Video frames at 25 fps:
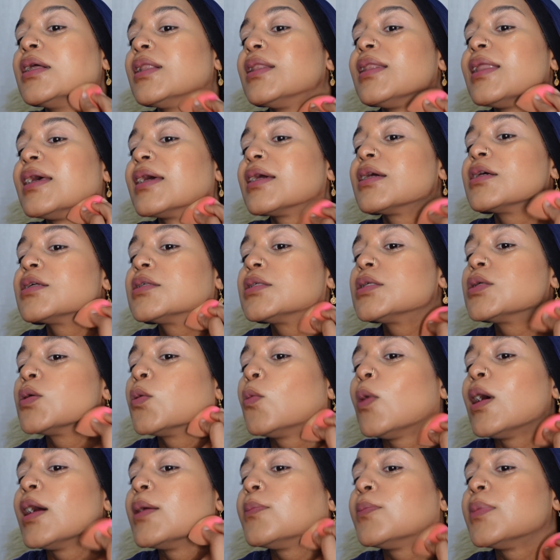like
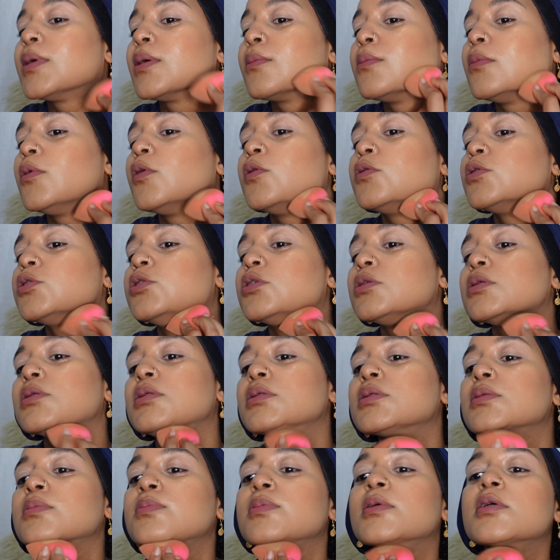swiping
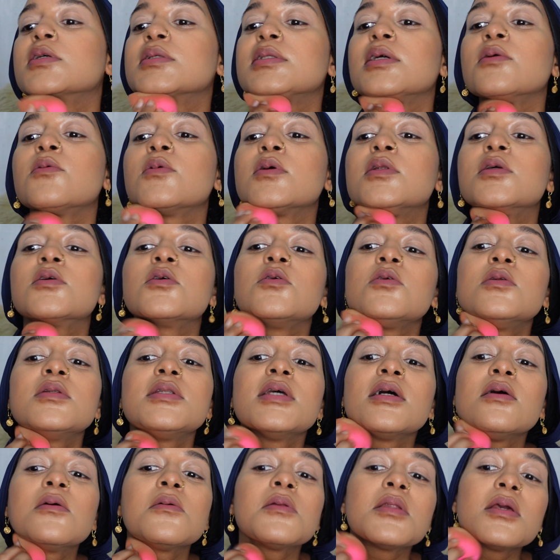motions, because I want to go
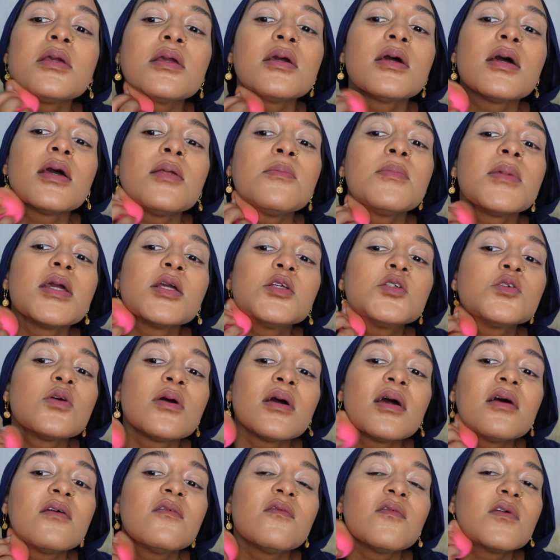down here and make sure
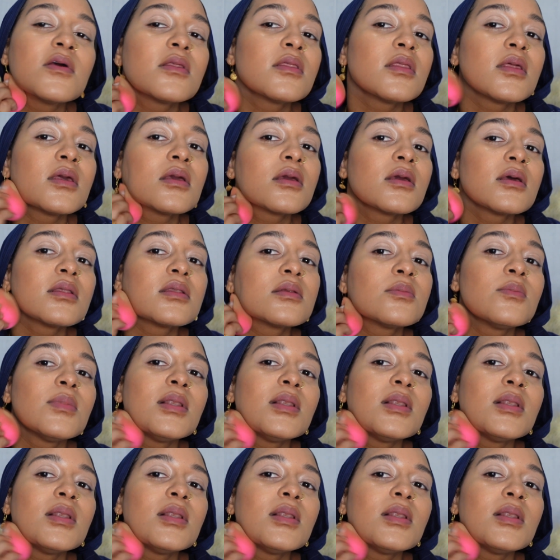everything is